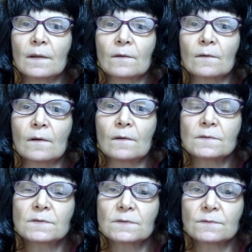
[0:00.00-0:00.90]
I could
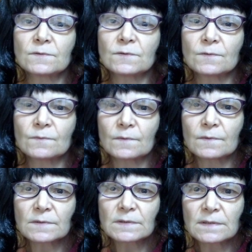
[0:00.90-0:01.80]
also do
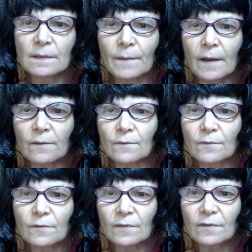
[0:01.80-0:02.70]
some
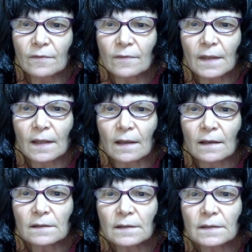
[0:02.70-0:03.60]
other
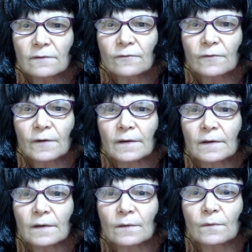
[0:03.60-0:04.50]
thing. Let's
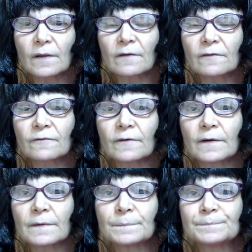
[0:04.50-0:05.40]
find out if
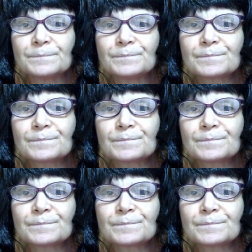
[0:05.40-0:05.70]
I